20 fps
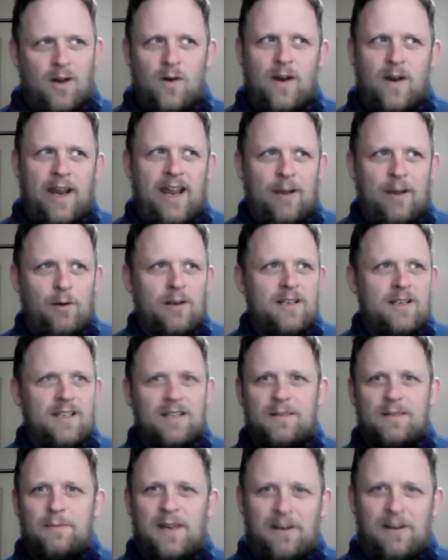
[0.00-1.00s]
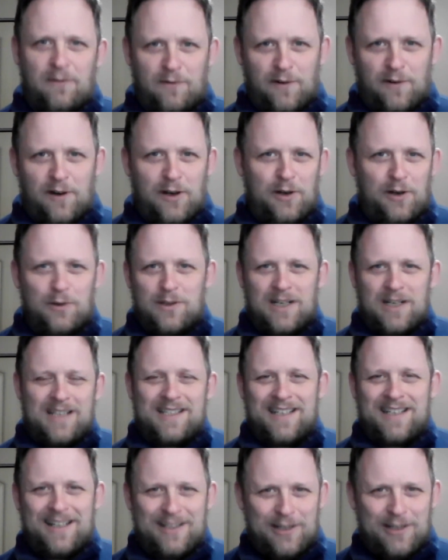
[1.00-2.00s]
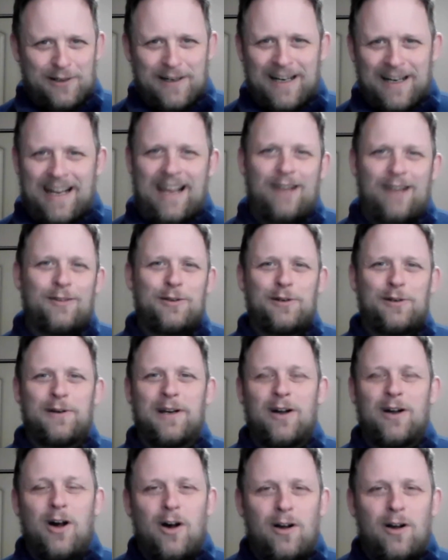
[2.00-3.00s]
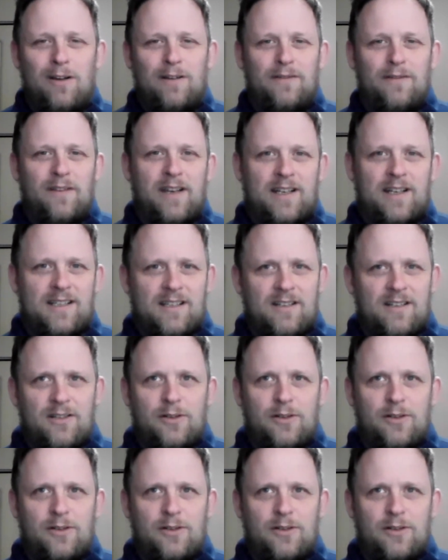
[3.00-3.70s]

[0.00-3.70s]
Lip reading: okay, what does this mean for you, Jesse, as you're encountering all of this,